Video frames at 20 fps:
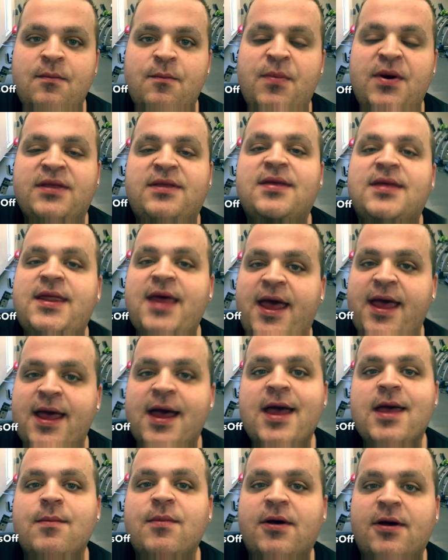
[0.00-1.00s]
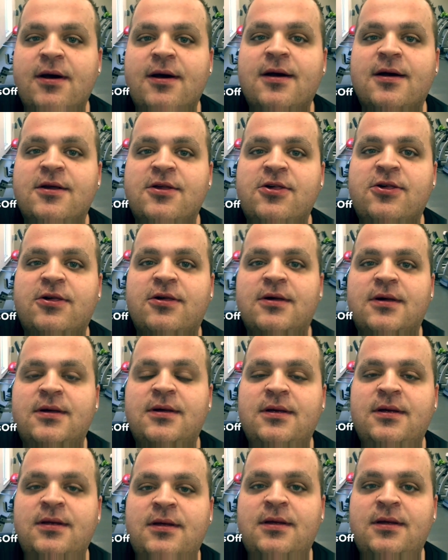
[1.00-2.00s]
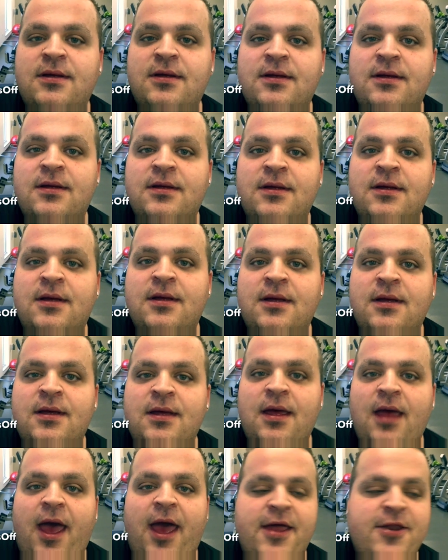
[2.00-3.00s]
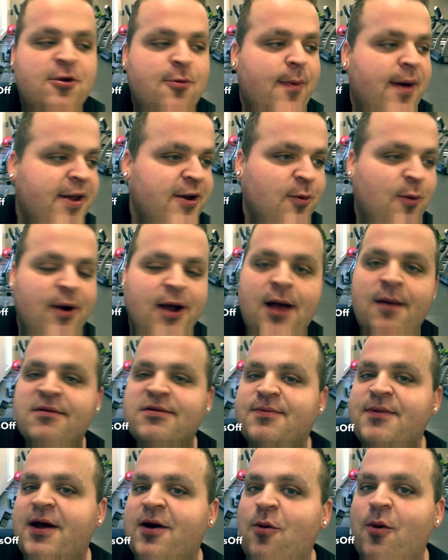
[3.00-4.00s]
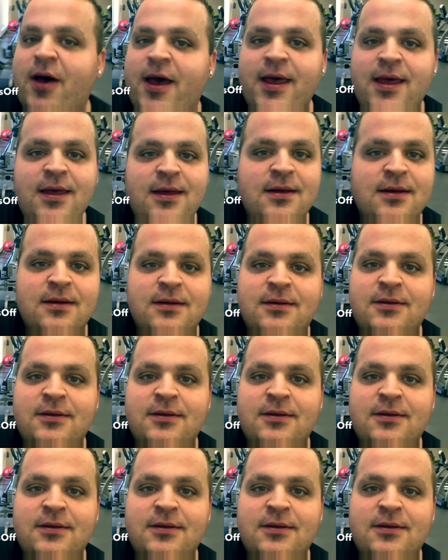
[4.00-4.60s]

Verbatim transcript: But today, I am courage. And no matter what comes my way,